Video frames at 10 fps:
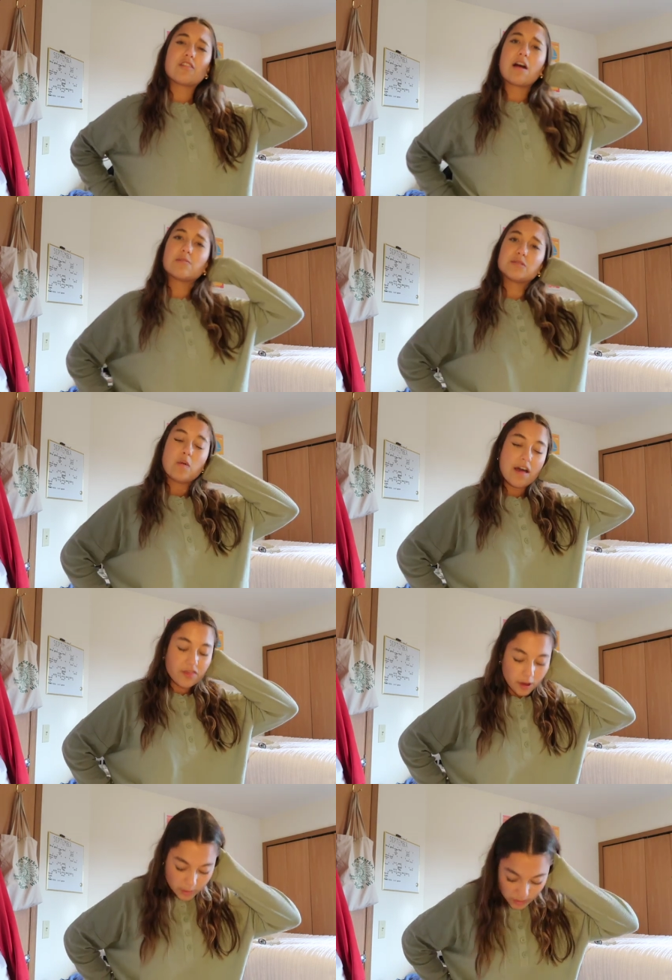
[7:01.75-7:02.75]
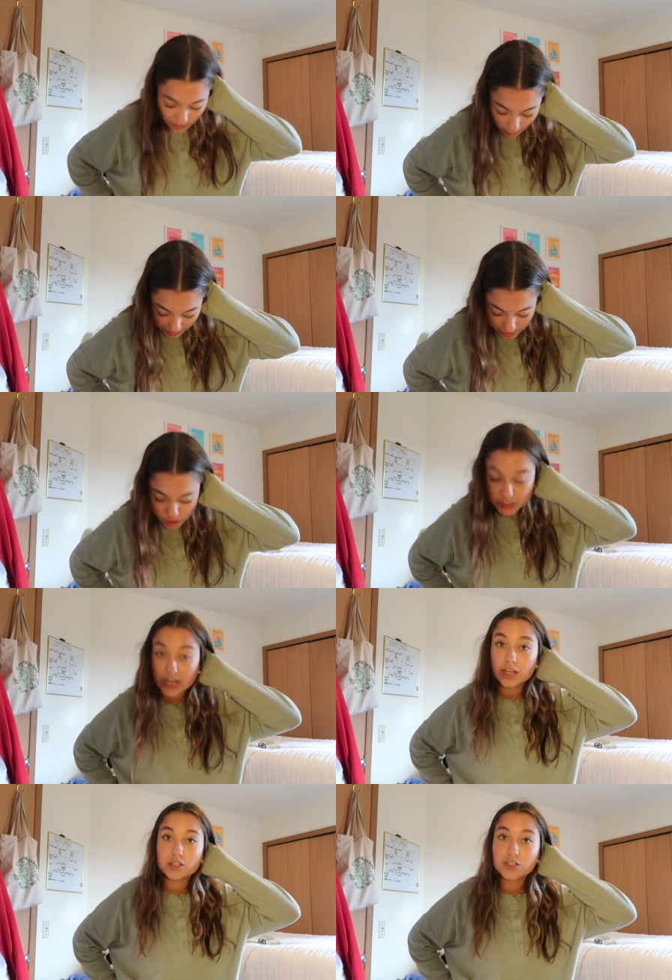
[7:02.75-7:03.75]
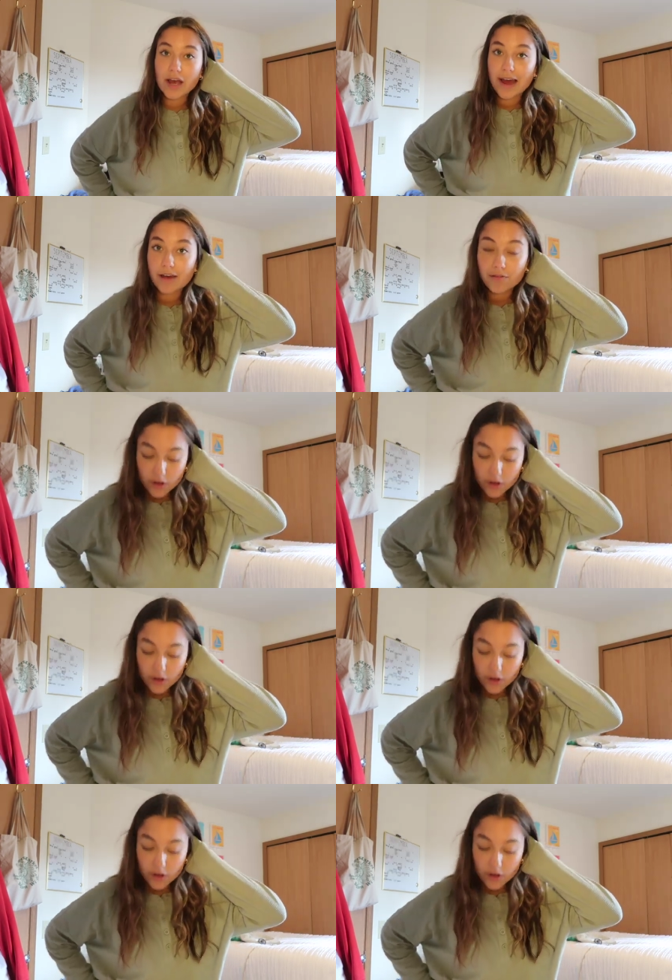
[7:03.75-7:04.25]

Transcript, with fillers: ground was wet though, so now my jeans have